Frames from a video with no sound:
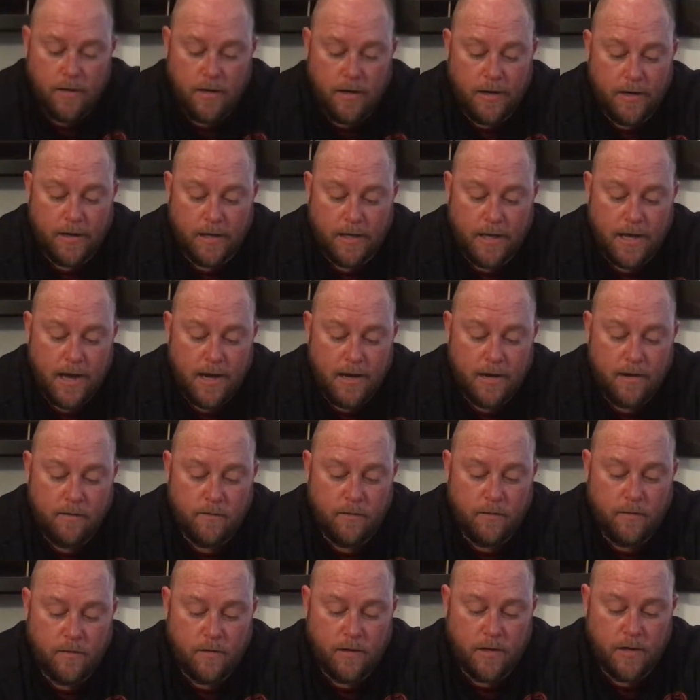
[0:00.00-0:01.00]
And
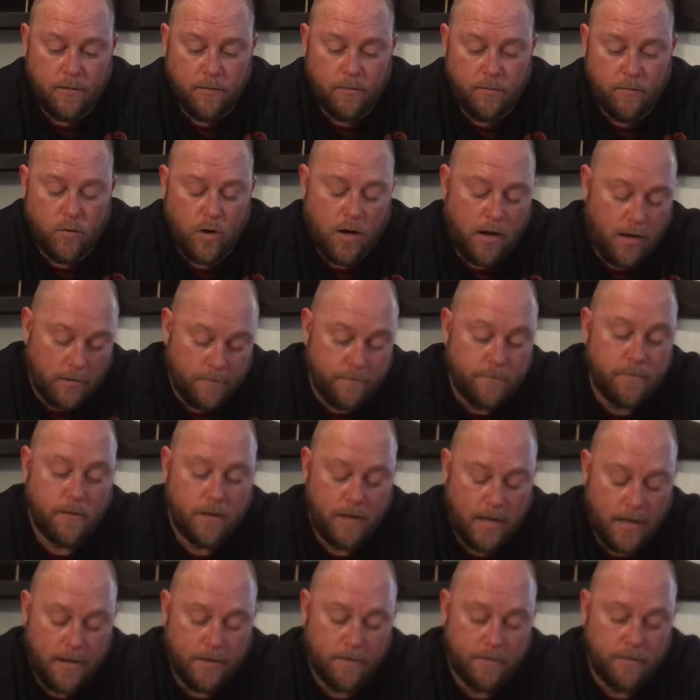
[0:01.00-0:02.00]
again, and
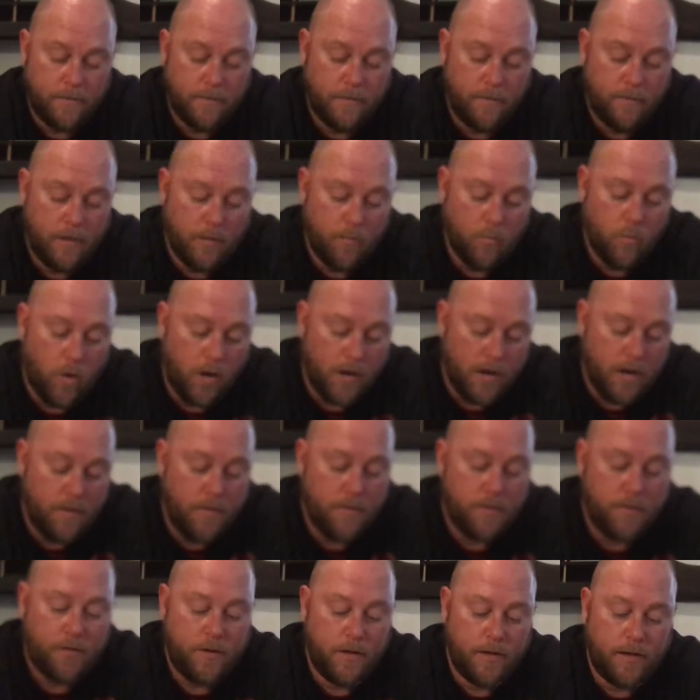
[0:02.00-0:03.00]
one
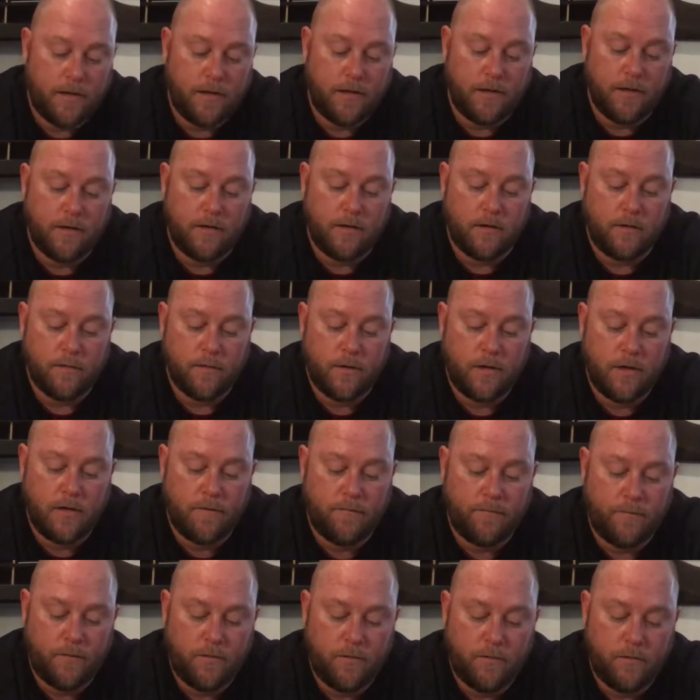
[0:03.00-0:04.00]
other thing
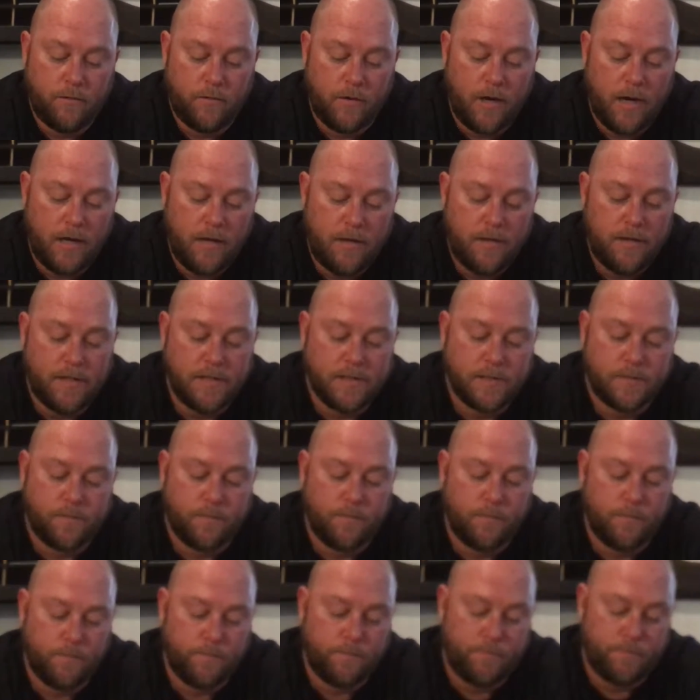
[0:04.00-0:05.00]
here, any of
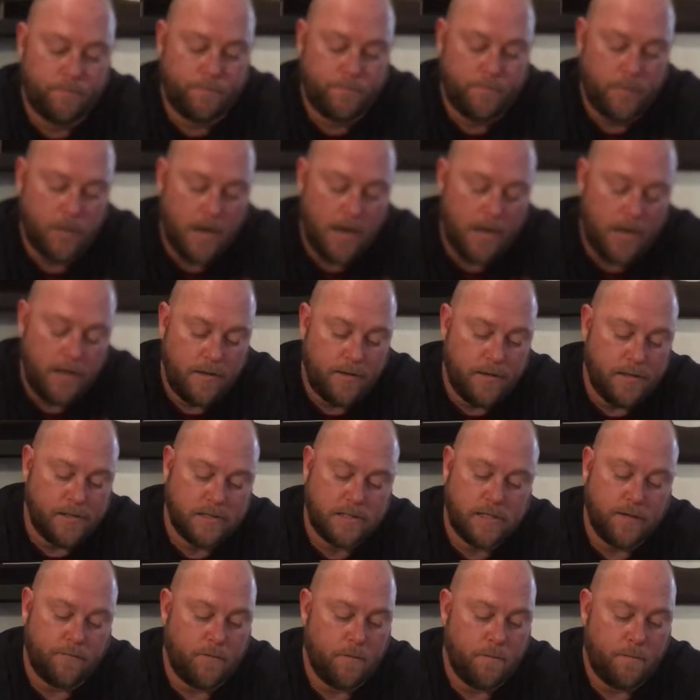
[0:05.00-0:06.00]

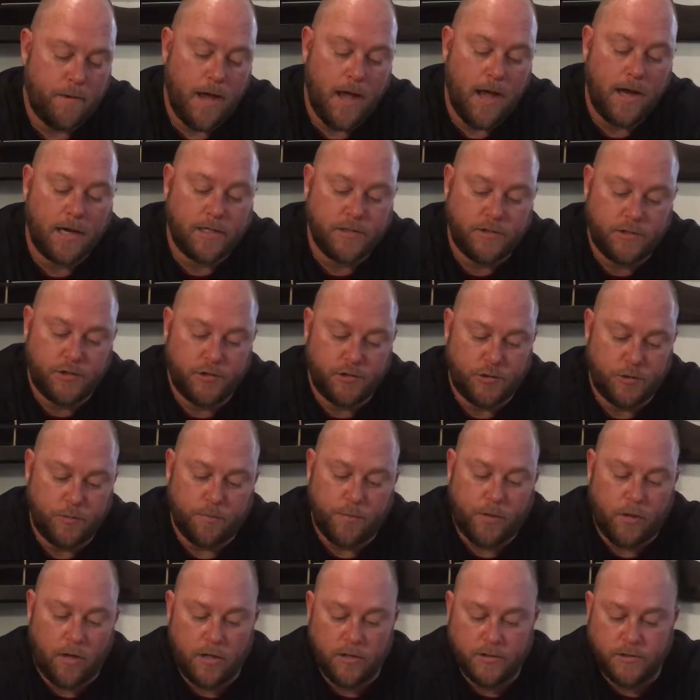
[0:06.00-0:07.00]
these different packages you
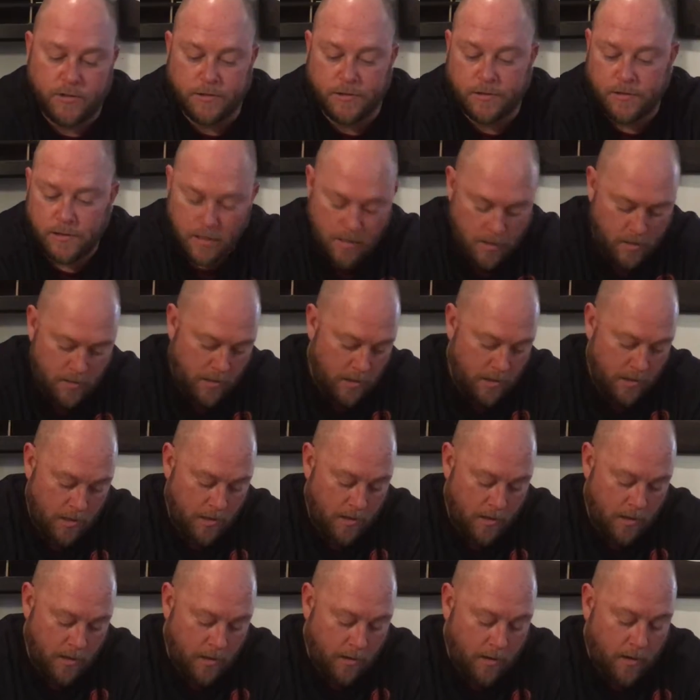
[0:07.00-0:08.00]
purchase,
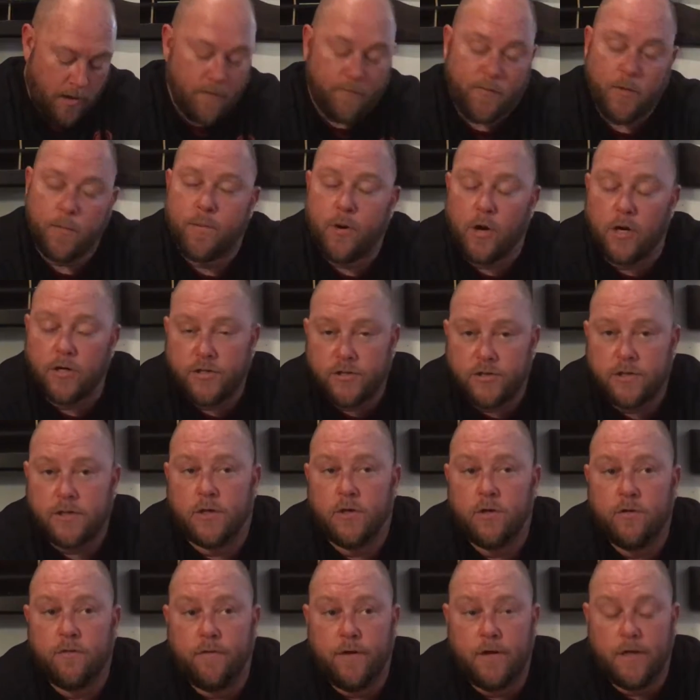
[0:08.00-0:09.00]
if you purchase
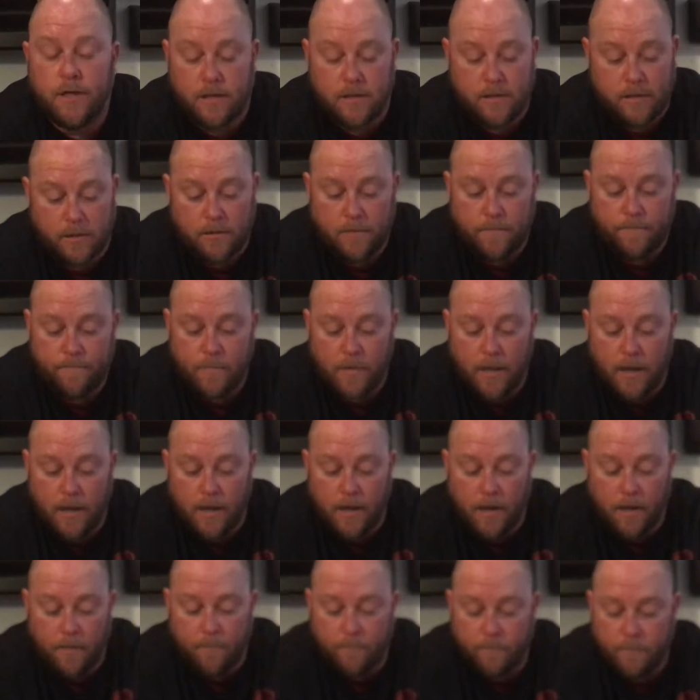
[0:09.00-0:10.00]
a new vehicle
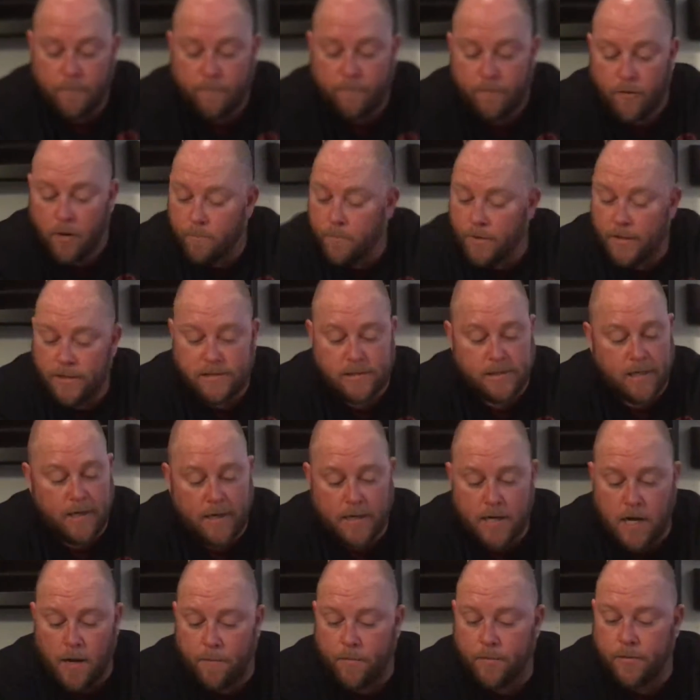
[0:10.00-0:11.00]
from me, say
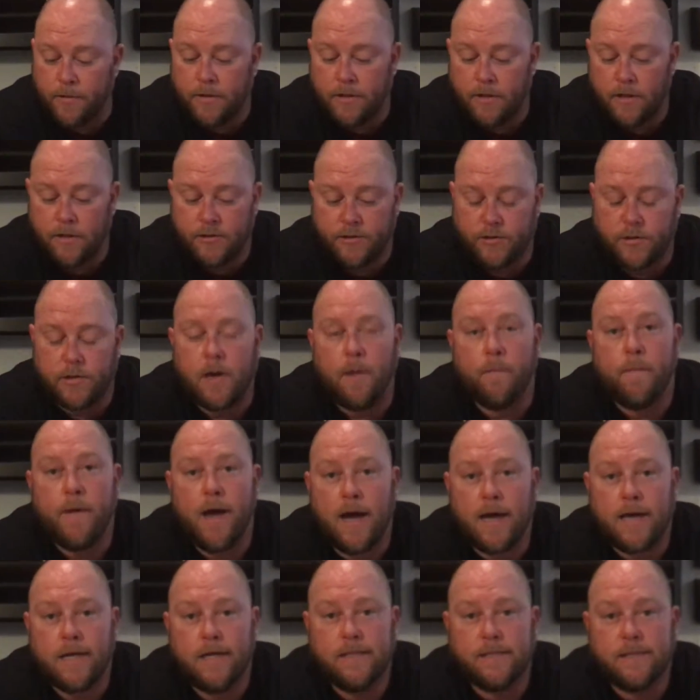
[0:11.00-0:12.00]
in a couple of years, you come
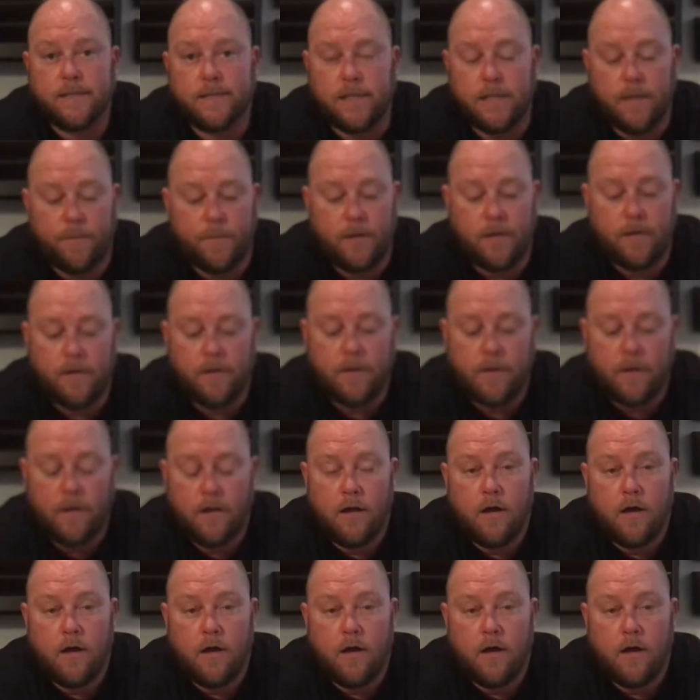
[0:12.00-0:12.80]
back in and see me,